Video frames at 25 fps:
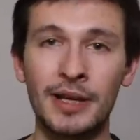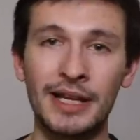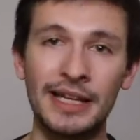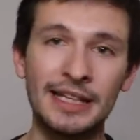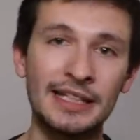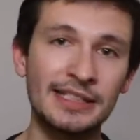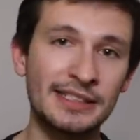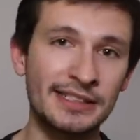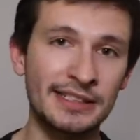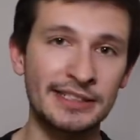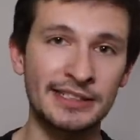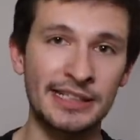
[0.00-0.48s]
but
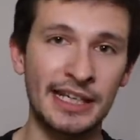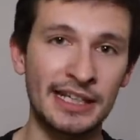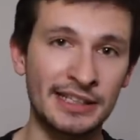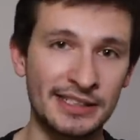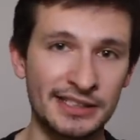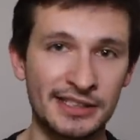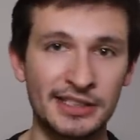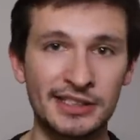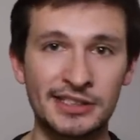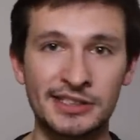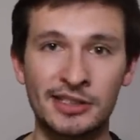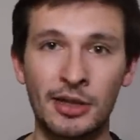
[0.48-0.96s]
he
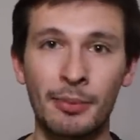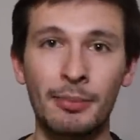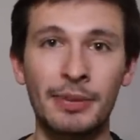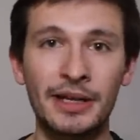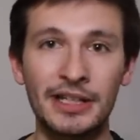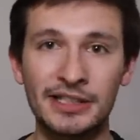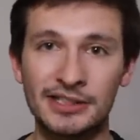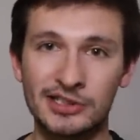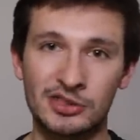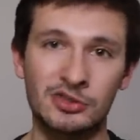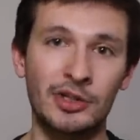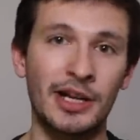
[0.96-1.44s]
suggests that
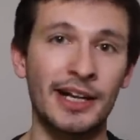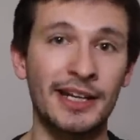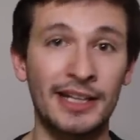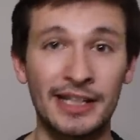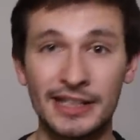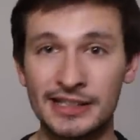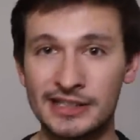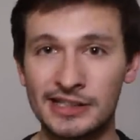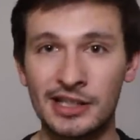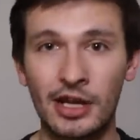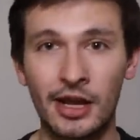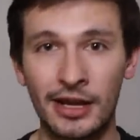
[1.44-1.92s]
somebody is
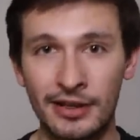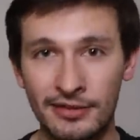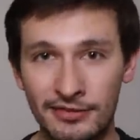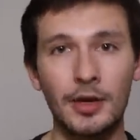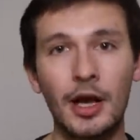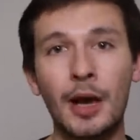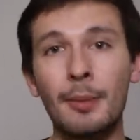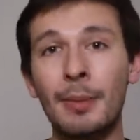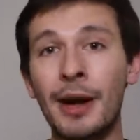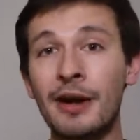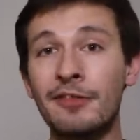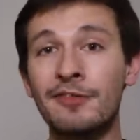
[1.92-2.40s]
threatening his life.
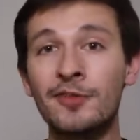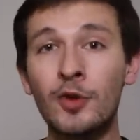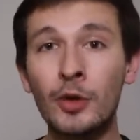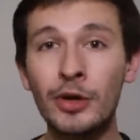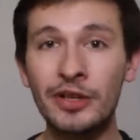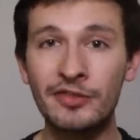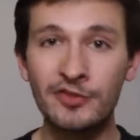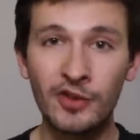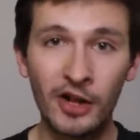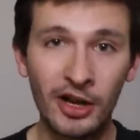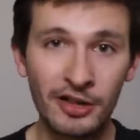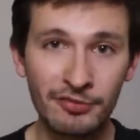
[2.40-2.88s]
About
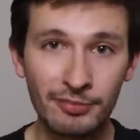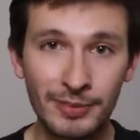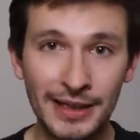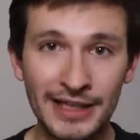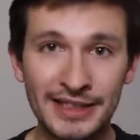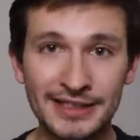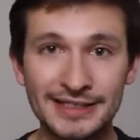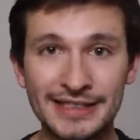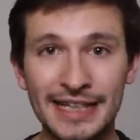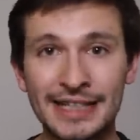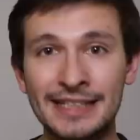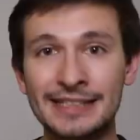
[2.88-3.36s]
45
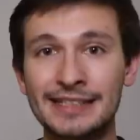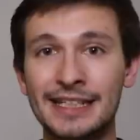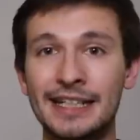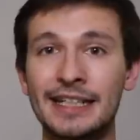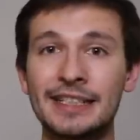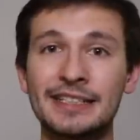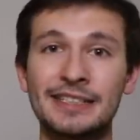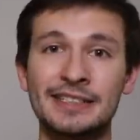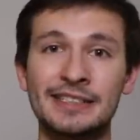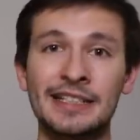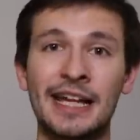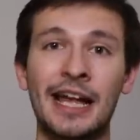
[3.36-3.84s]
minutes into
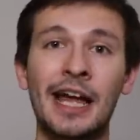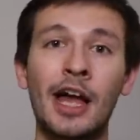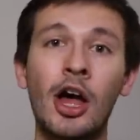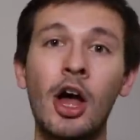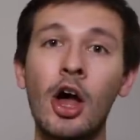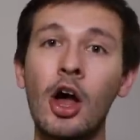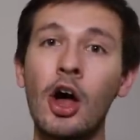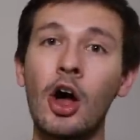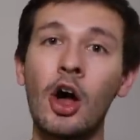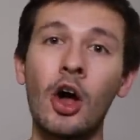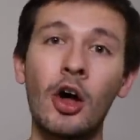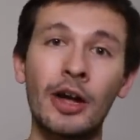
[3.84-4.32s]
his set,
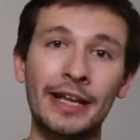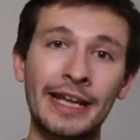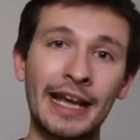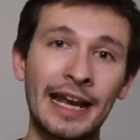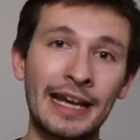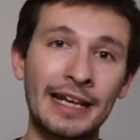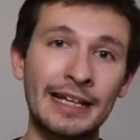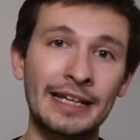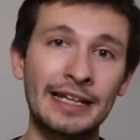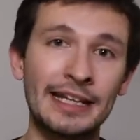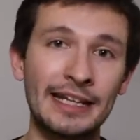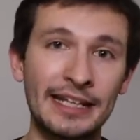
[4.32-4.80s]
R.
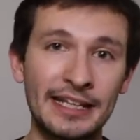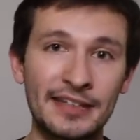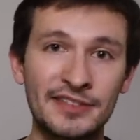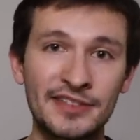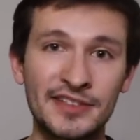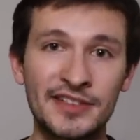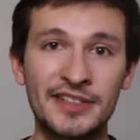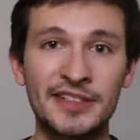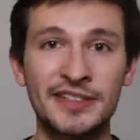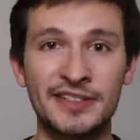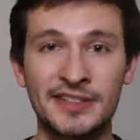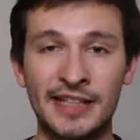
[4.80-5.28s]
Kelly
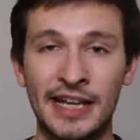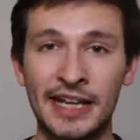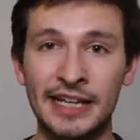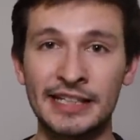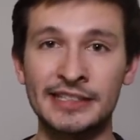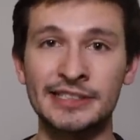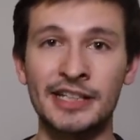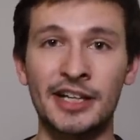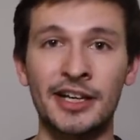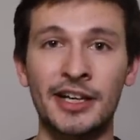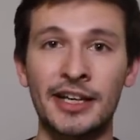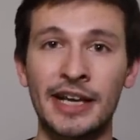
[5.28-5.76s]
leaves the
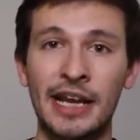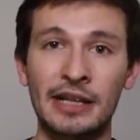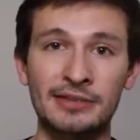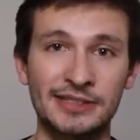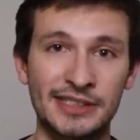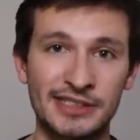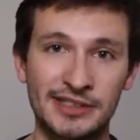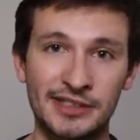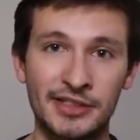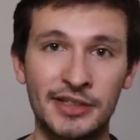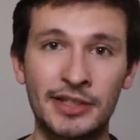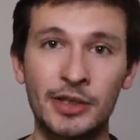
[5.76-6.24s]
stage and
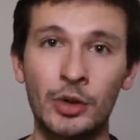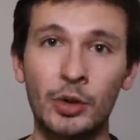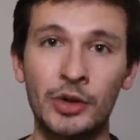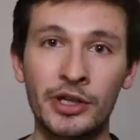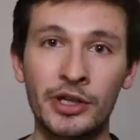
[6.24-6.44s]
announces to the